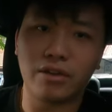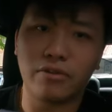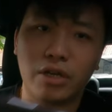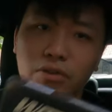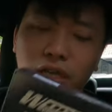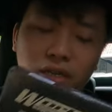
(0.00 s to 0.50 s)

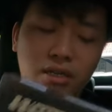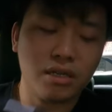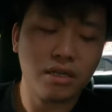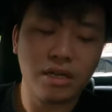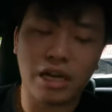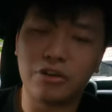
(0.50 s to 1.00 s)
around that
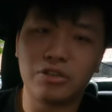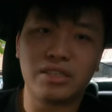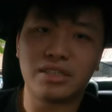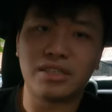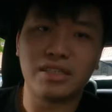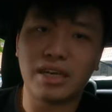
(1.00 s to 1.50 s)

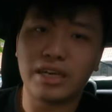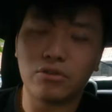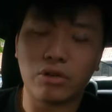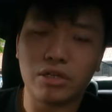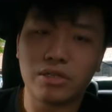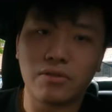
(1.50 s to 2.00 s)
169
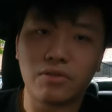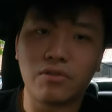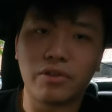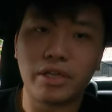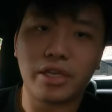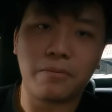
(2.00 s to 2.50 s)
to 170
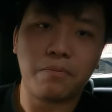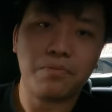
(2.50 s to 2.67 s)
ringgit,